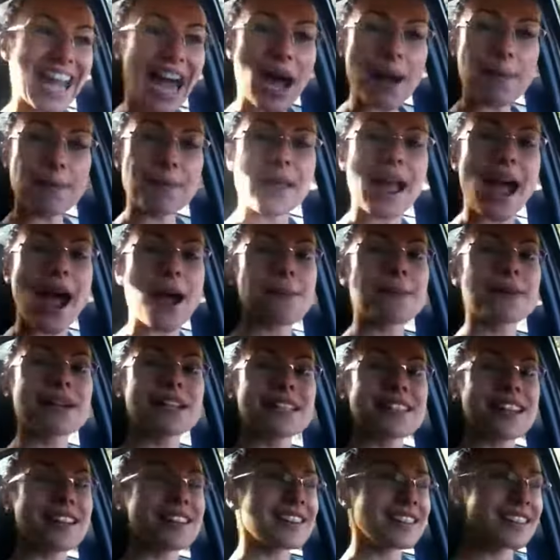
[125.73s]
Happy,
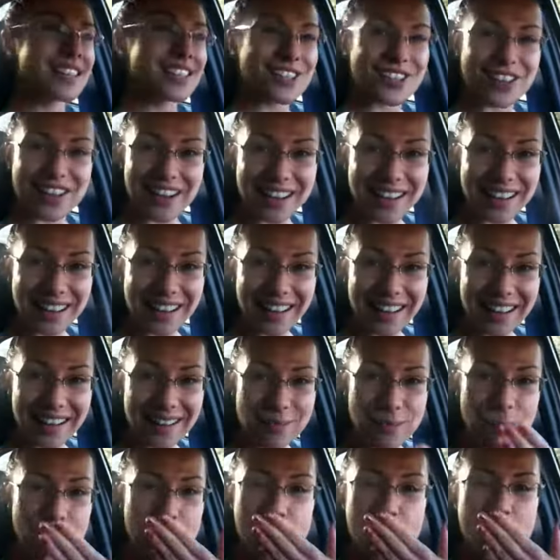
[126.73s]
happy Sunday
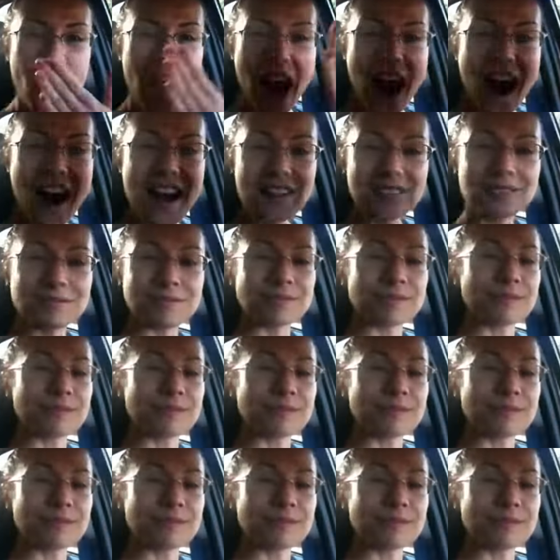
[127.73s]
training. Mwah.